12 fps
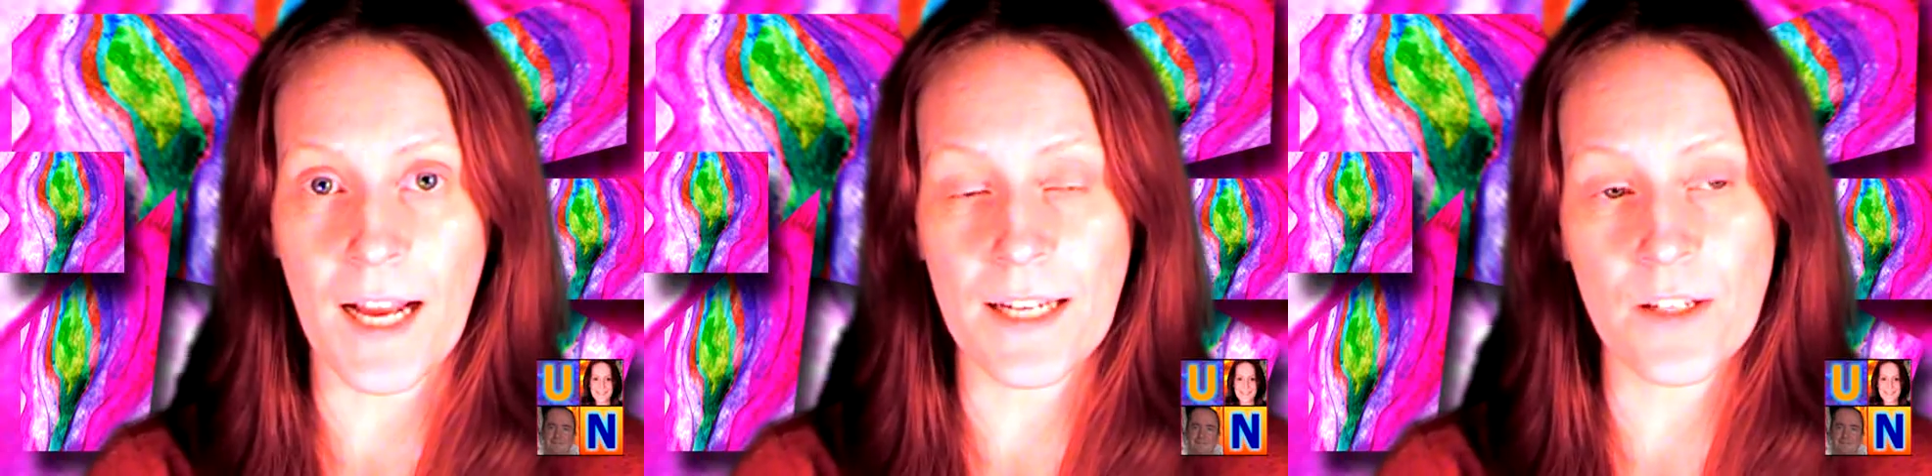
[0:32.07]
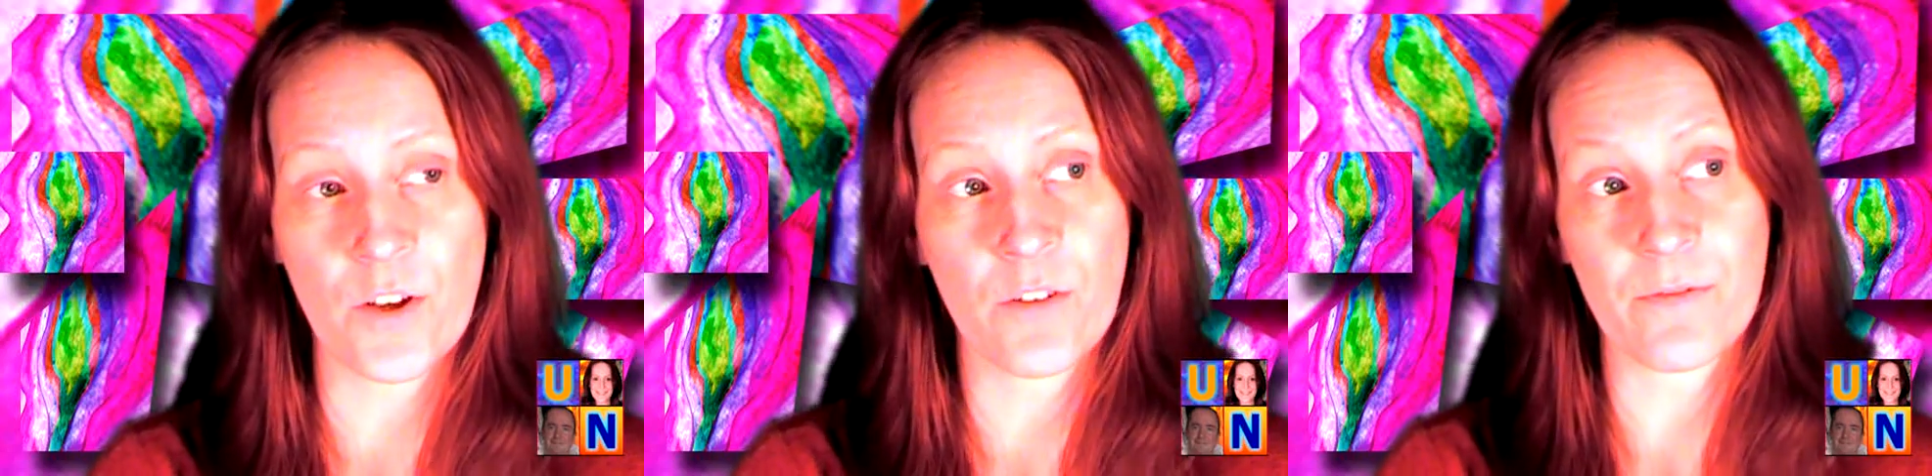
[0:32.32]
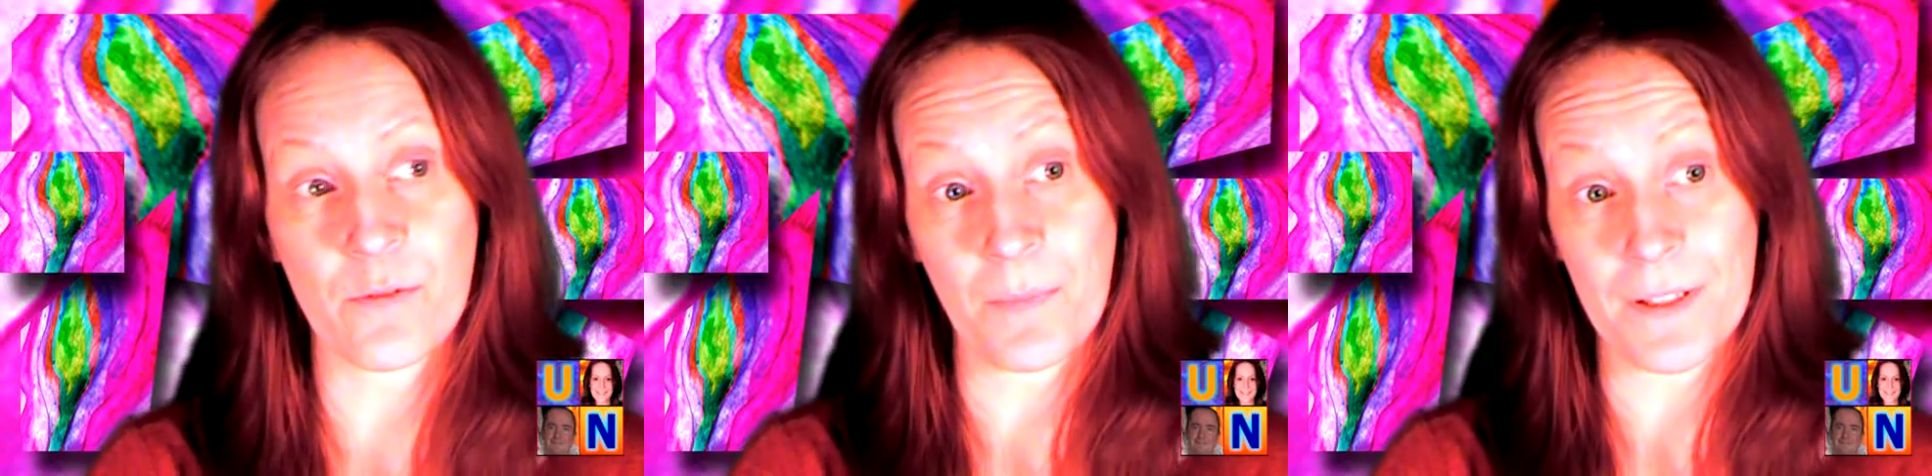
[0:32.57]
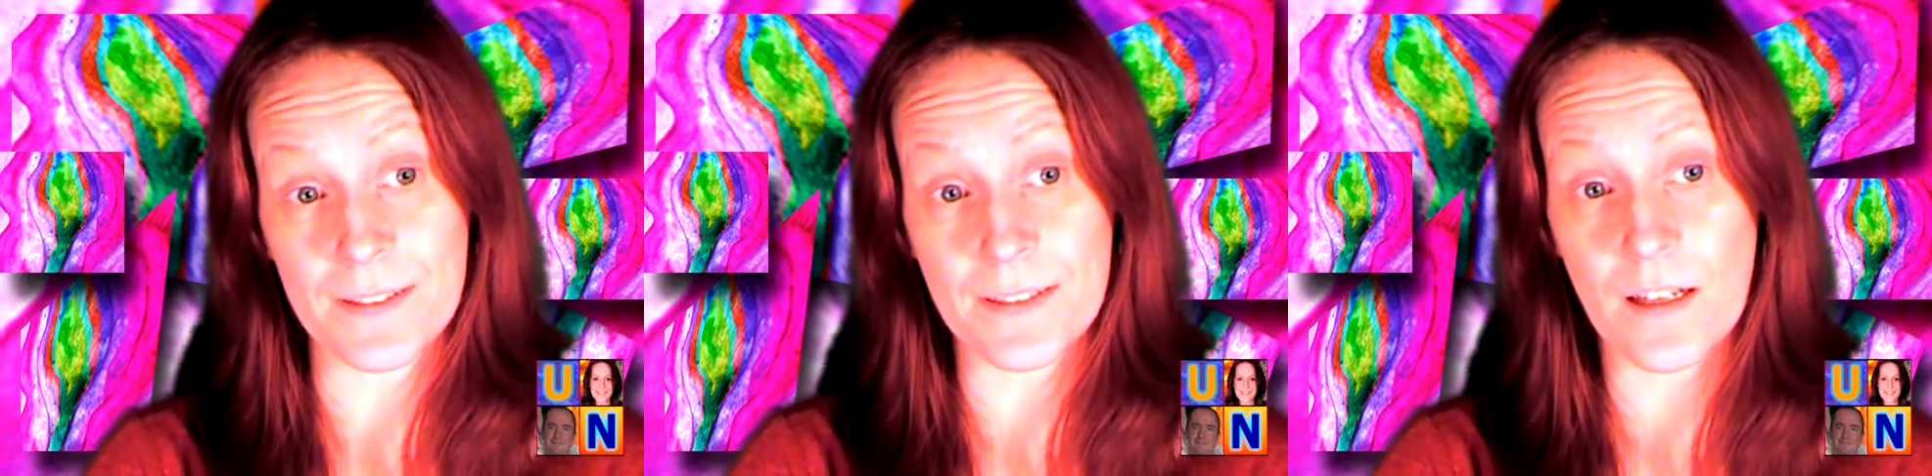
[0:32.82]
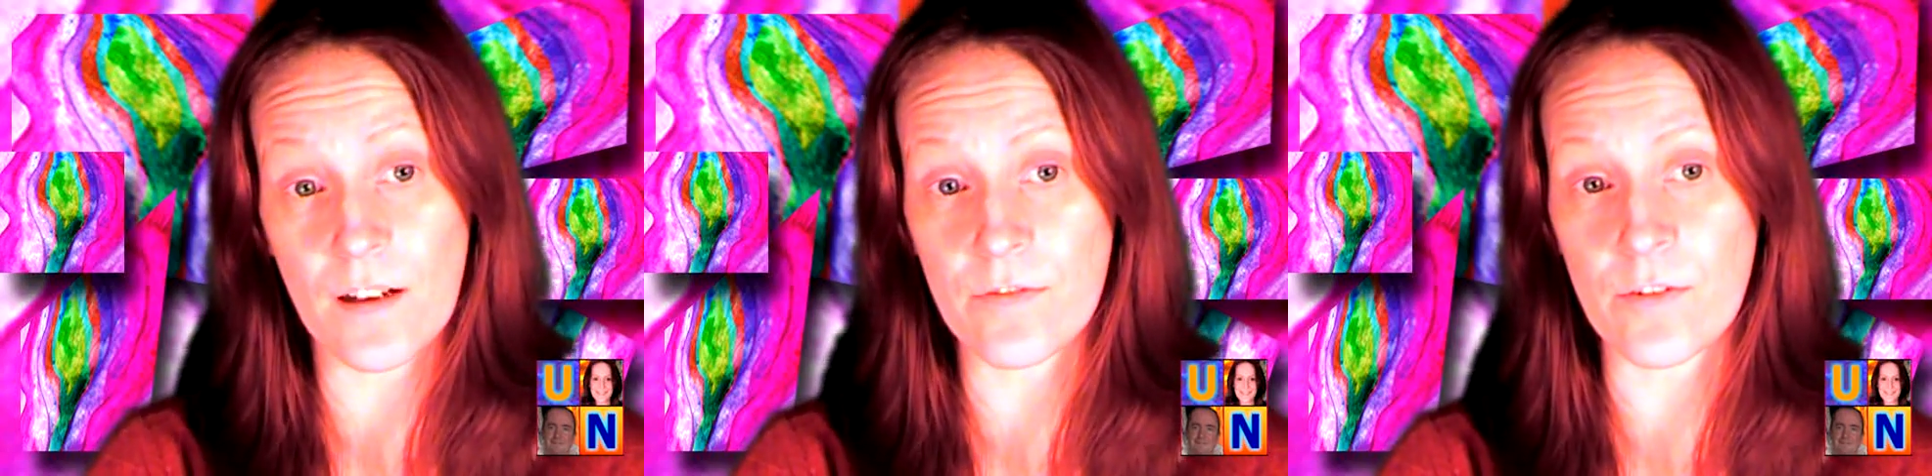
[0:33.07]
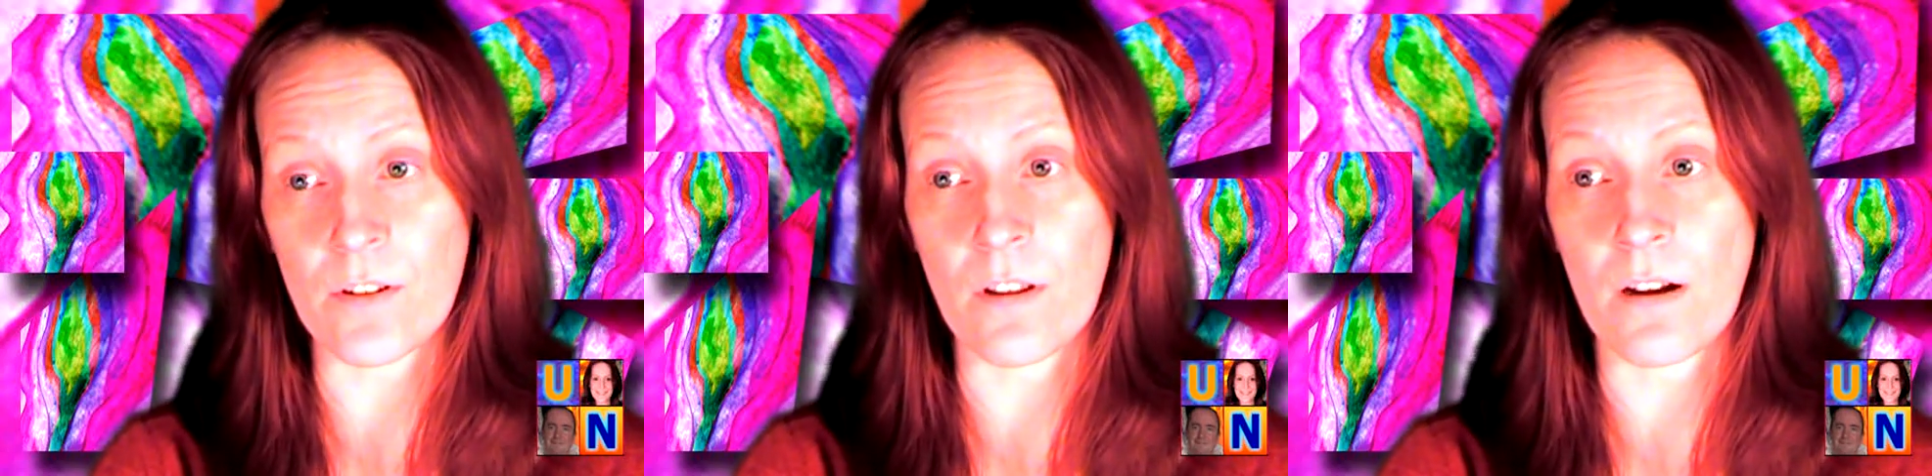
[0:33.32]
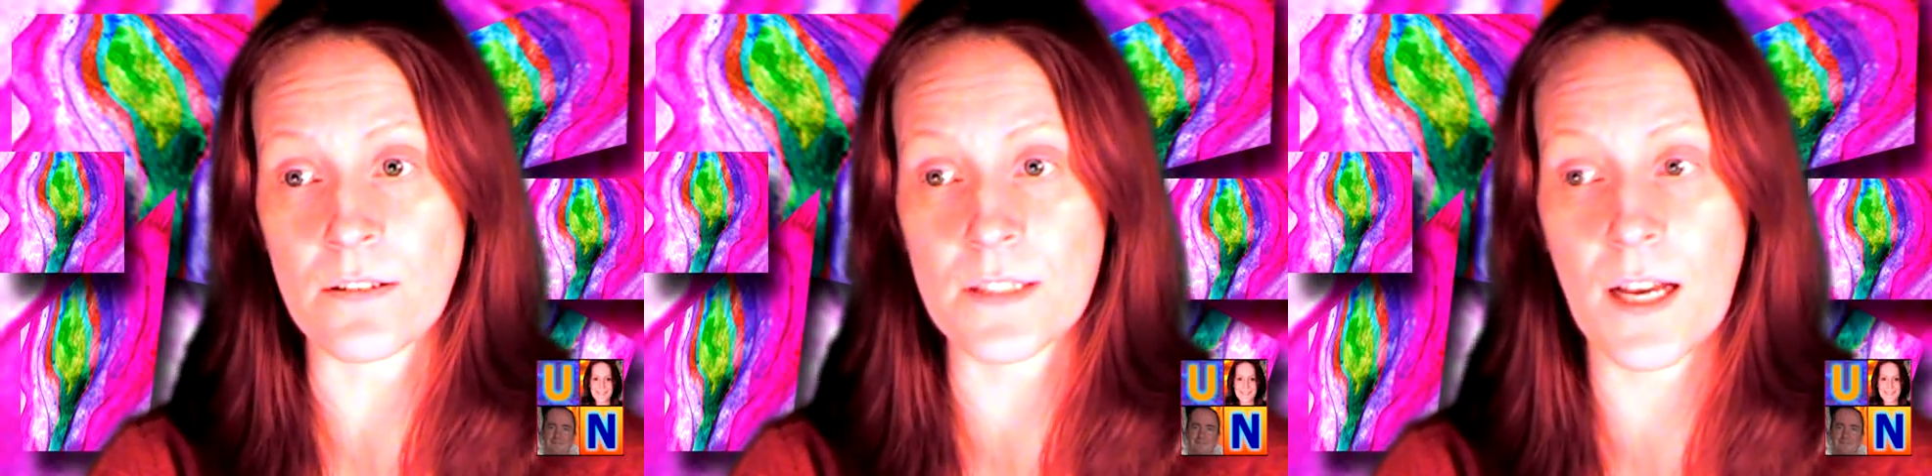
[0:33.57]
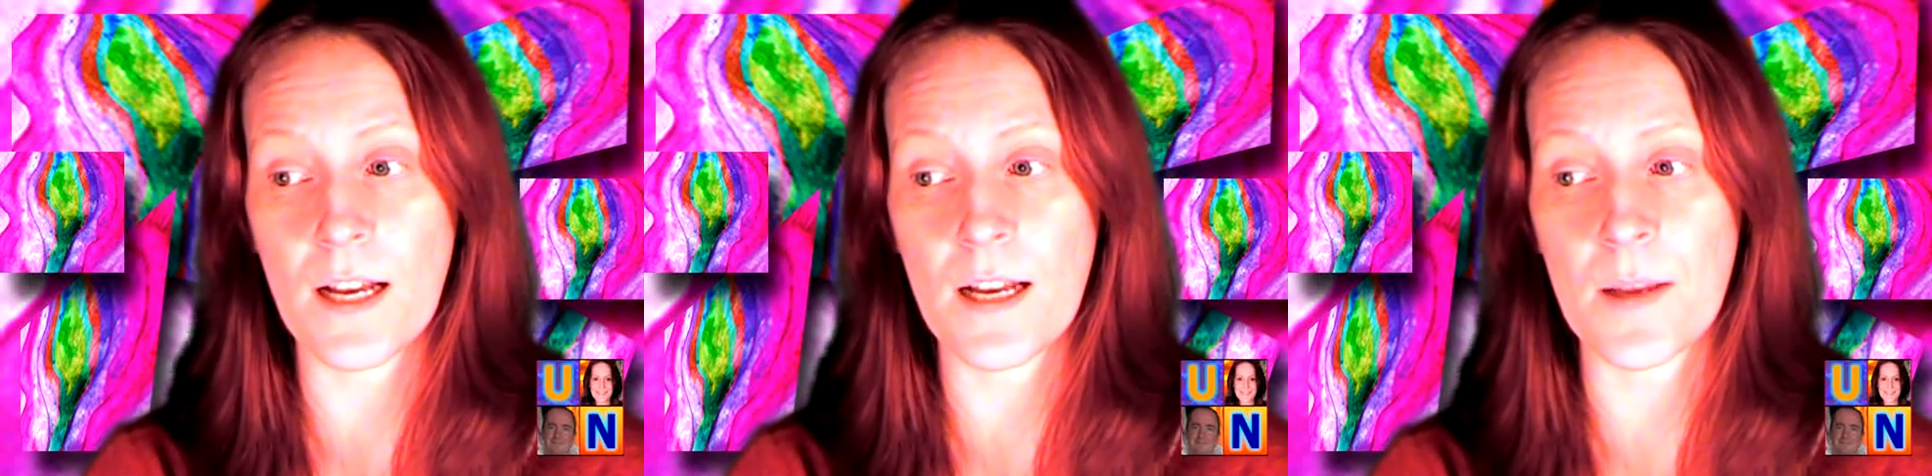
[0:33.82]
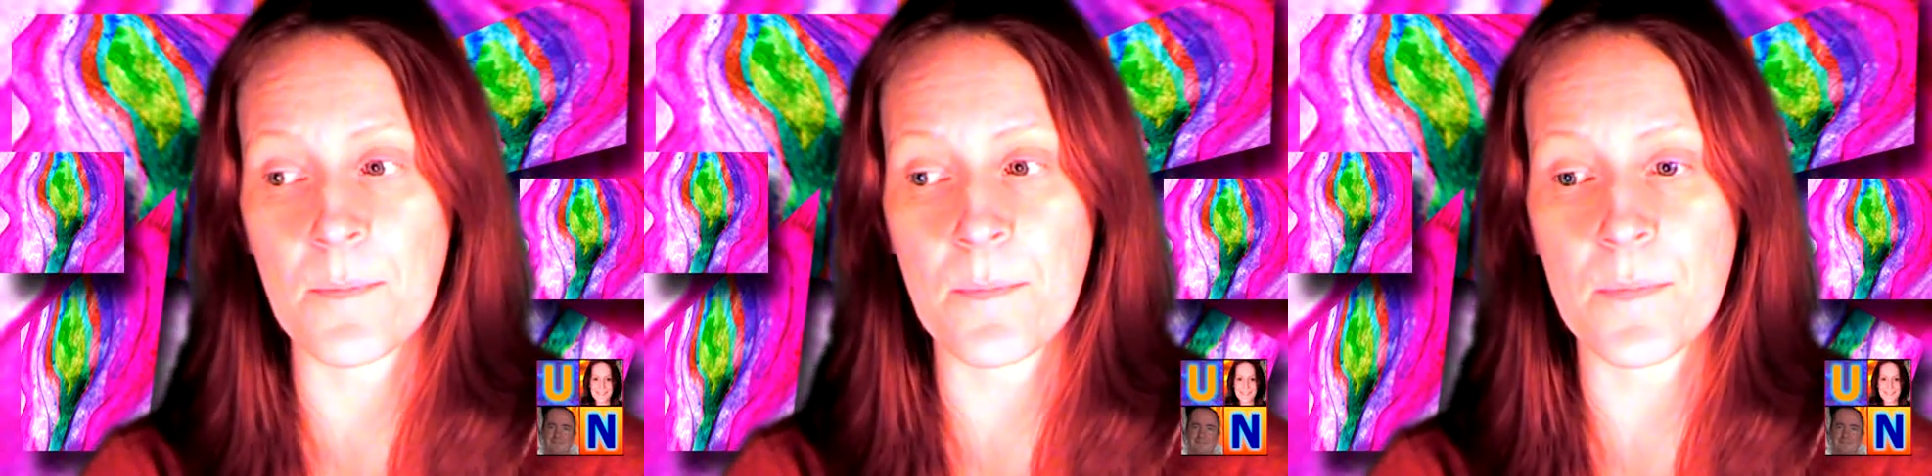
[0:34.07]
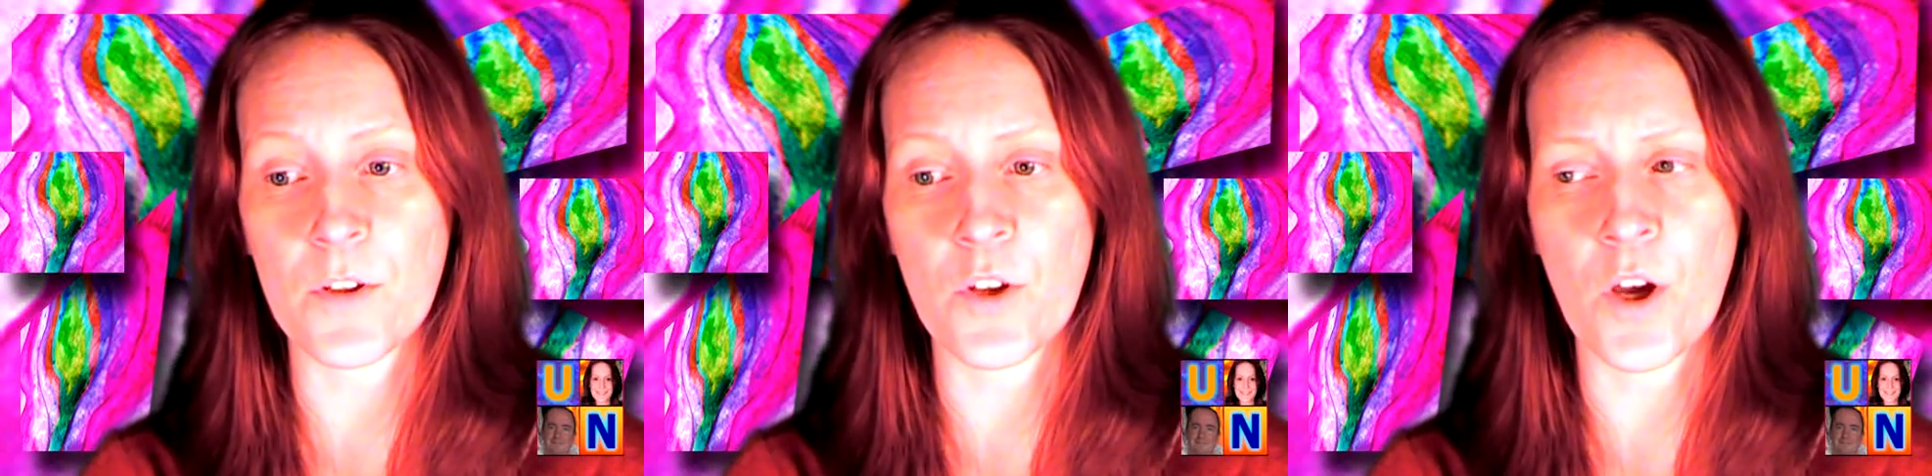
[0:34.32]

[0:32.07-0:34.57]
I know for myself for a long time,